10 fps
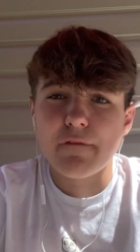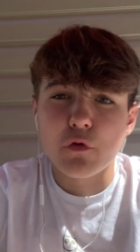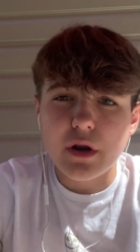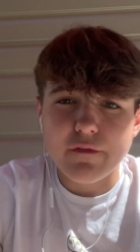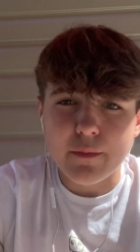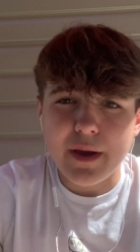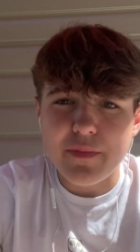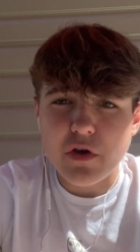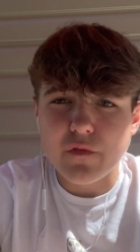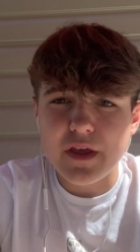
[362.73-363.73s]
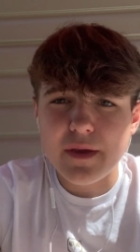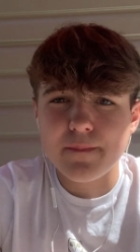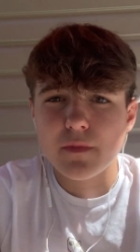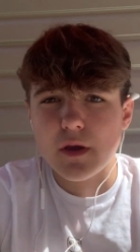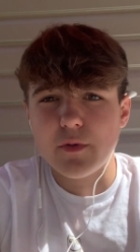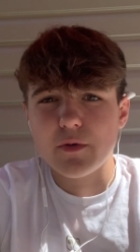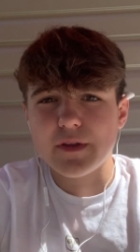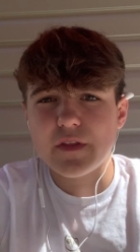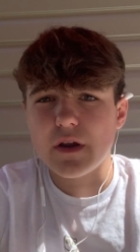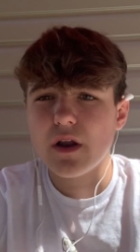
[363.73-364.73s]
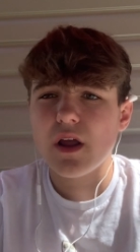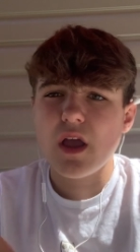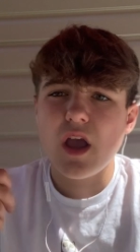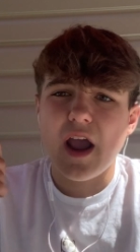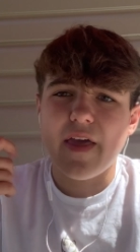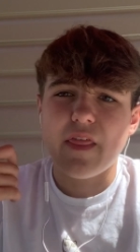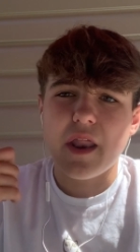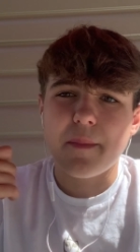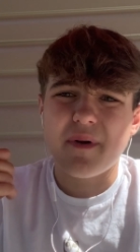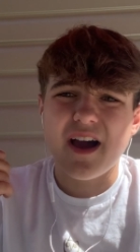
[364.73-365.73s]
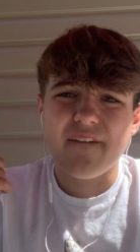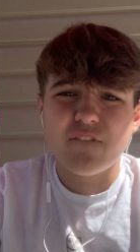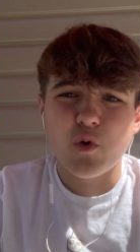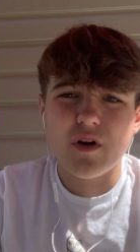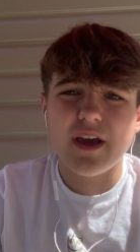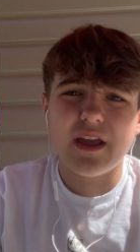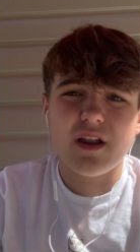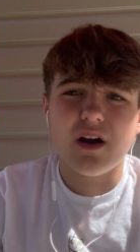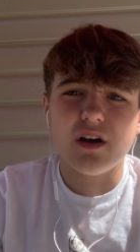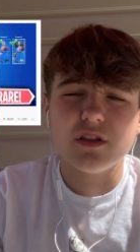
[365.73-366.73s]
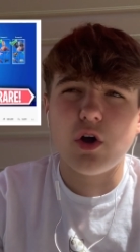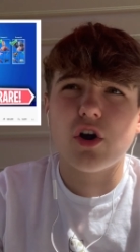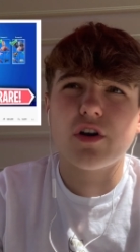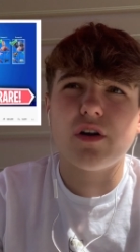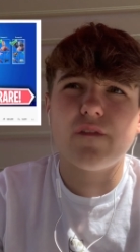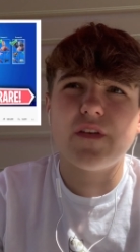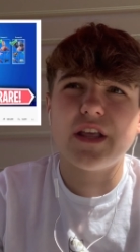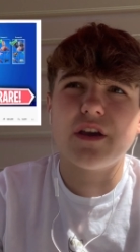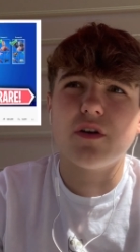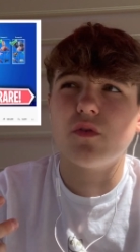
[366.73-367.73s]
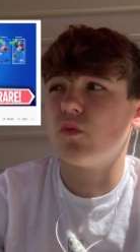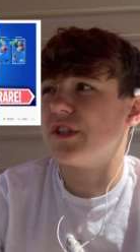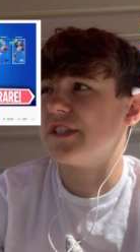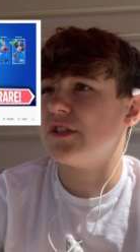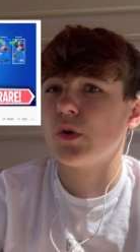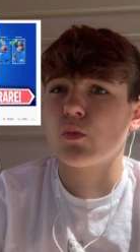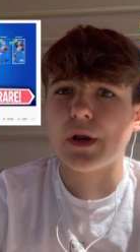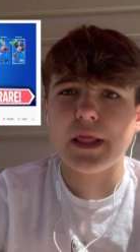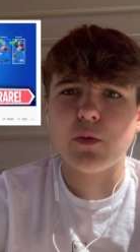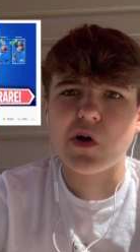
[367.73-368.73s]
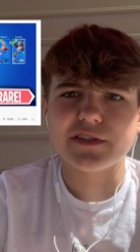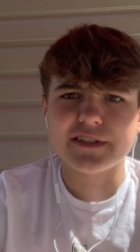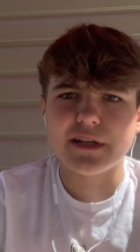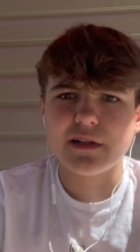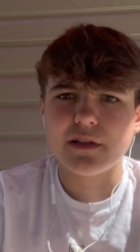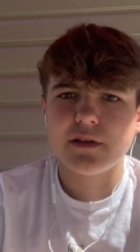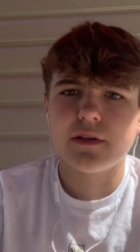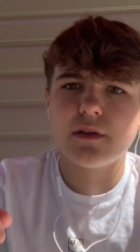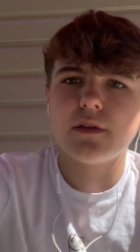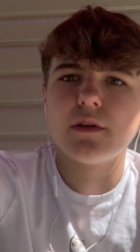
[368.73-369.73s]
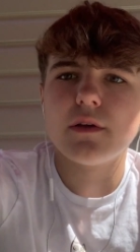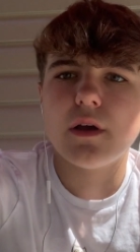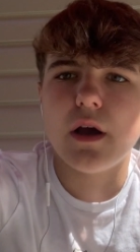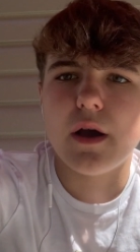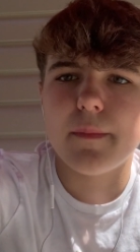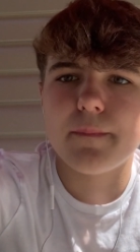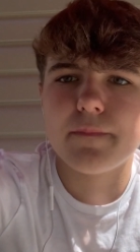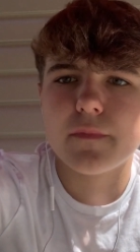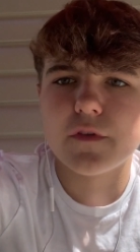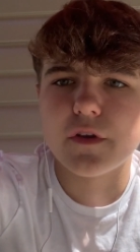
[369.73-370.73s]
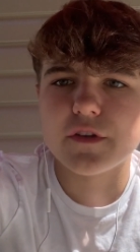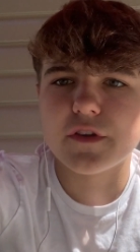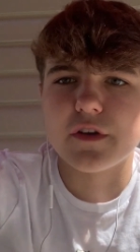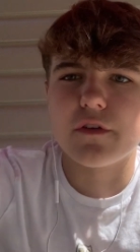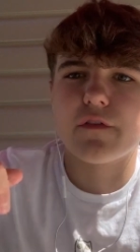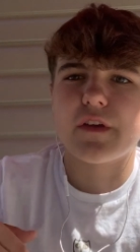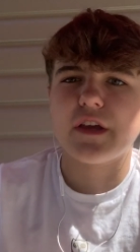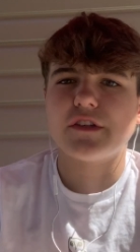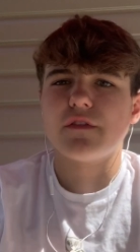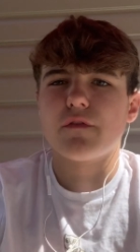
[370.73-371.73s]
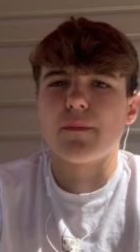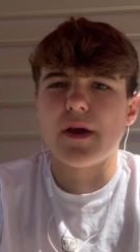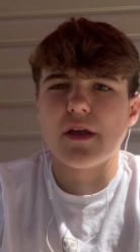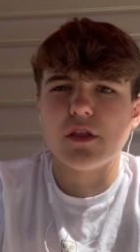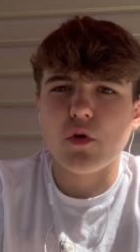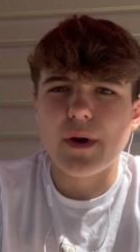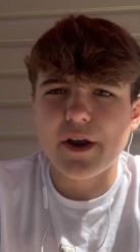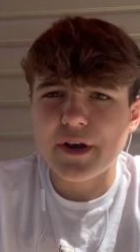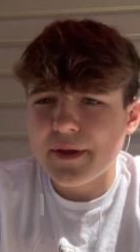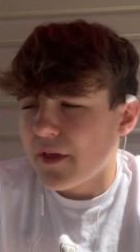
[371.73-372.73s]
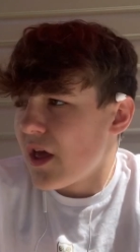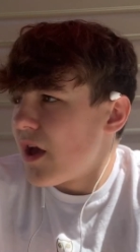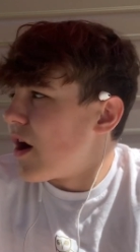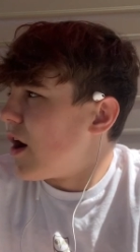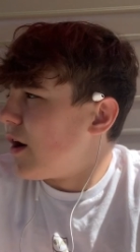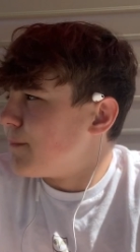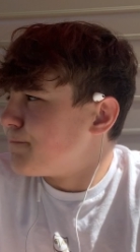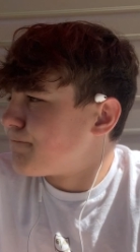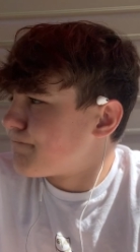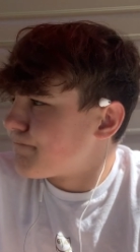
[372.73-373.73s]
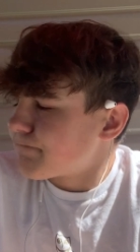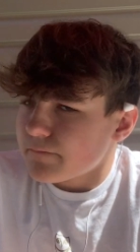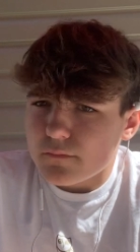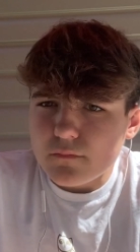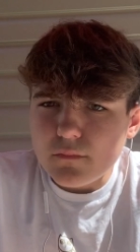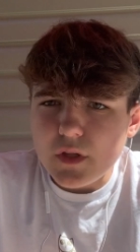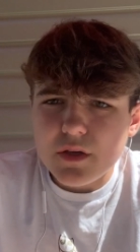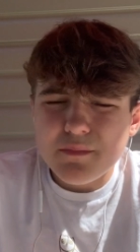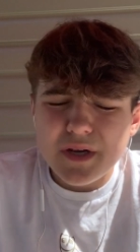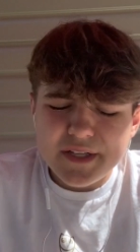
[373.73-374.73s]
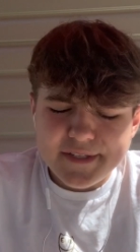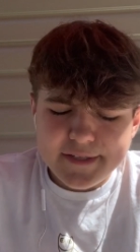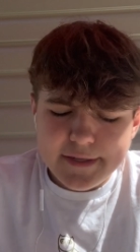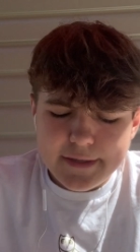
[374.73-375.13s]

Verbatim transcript: Fortnite from my POV. Put it right there, and then my Fortnite locker video, which is doing really well still. So I just got a notification for my low battery, but